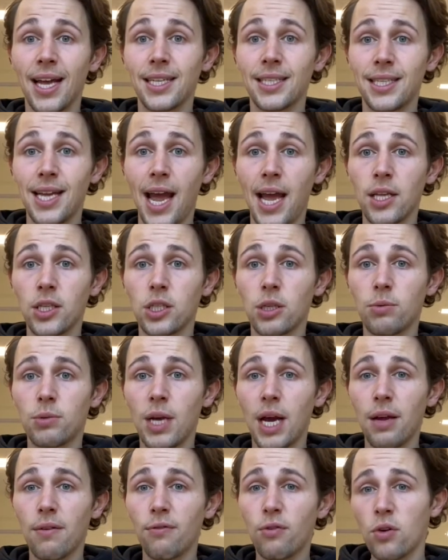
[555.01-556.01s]
10
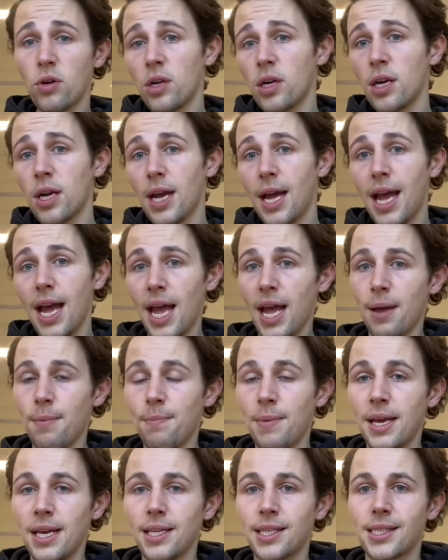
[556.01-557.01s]
subtract four, it
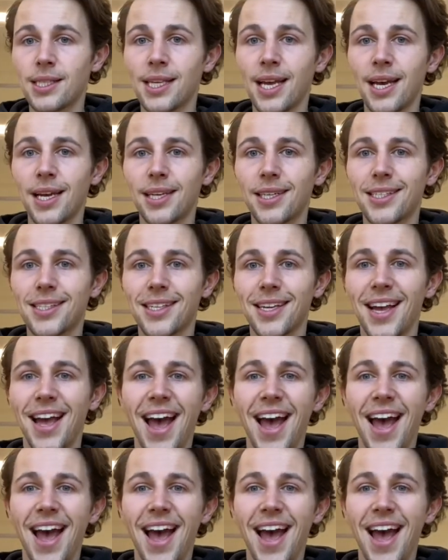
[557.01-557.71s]
makes six.